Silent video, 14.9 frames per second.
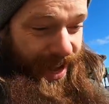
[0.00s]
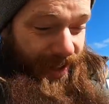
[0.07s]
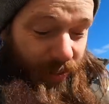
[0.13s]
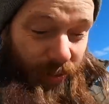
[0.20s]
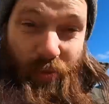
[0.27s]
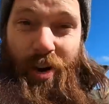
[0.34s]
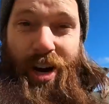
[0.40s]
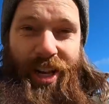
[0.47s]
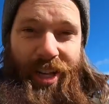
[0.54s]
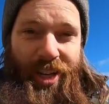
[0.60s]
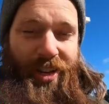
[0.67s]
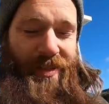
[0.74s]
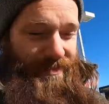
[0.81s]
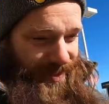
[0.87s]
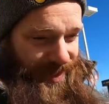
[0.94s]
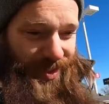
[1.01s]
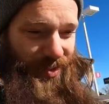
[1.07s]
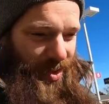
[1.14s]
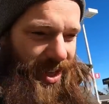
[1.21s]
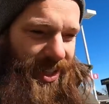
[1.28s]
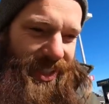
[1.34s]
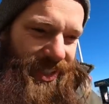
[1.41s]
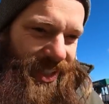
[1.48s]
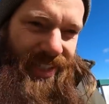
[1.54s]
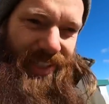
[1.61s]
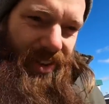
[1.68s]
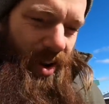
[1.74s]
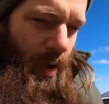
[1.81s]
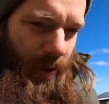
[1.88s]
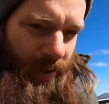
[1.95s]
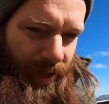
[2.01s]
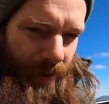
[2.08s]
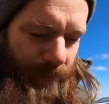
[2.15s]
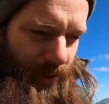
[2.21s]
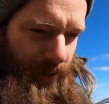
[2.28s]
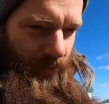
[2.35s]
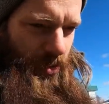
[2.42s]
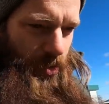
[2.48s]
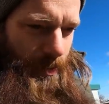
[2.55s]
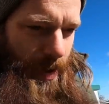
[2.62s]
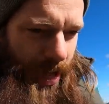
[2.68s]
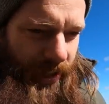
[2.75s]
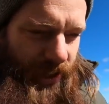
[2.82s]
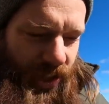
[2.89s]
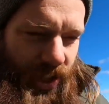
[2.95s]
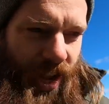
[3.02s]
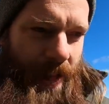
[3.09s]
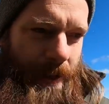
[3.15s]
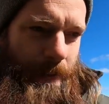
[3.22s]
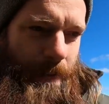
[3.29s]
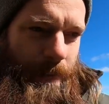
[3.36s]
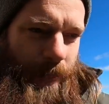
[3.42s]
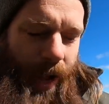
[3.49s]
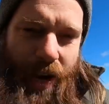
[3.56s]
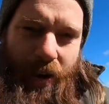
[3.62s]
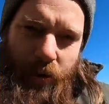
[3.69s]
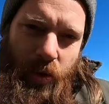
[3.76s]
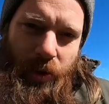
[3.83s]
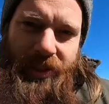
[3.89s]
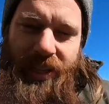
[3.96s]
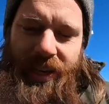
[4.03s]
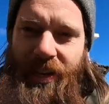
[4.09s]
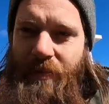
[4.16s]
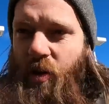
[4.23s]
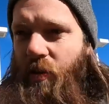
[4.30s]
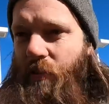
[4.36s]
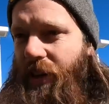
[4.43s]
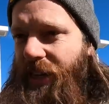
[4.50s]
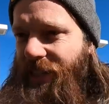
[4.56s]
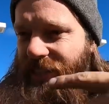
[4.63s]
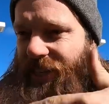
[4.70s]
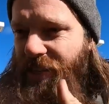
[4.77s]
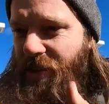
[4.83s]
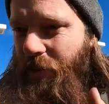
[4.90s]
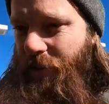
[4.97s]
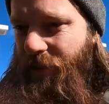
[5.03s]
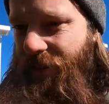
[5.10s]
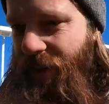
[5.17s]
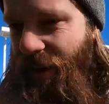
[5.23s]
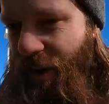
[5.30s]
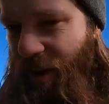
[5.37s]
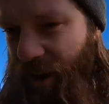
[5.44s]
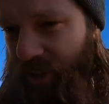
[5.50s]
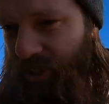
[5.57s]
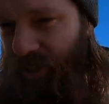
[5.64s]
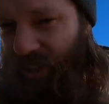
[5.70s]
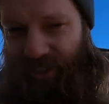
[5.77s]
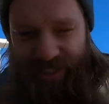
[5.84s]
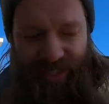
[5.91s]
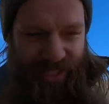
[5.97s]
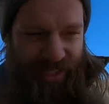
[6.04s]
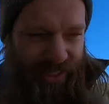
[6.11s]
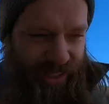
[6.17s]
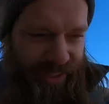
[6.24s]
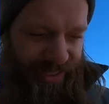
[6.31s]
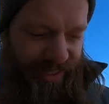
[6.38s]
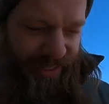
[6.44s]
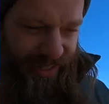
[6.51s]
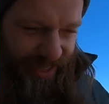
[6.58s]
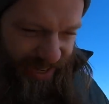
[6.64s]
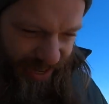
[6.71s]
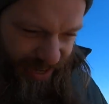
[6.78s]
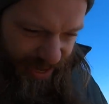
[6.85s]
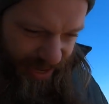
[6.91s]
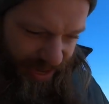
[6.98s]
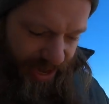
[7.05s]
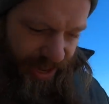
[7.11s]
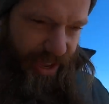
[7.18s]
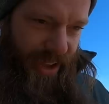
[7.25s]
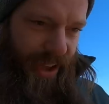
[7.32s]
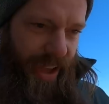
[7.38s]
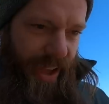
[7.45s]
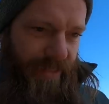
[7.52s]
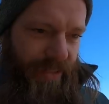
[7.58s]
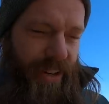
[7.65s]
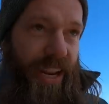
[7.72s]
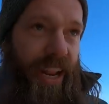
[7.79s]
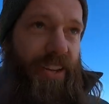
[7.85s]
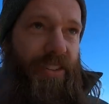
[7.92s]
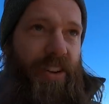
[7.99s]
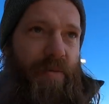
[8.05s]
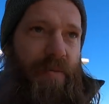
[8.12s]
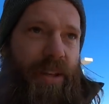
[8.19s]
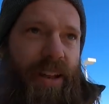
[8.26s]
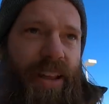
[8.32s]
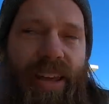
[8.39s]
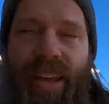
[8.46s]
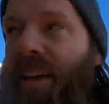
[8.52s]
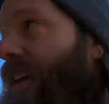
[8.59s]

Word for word: it's really good. It's really good diesel. Always ups your fuel mileage. I don't use it anymore because I use uh, Hot Shot Secrets uh, everyday treatment.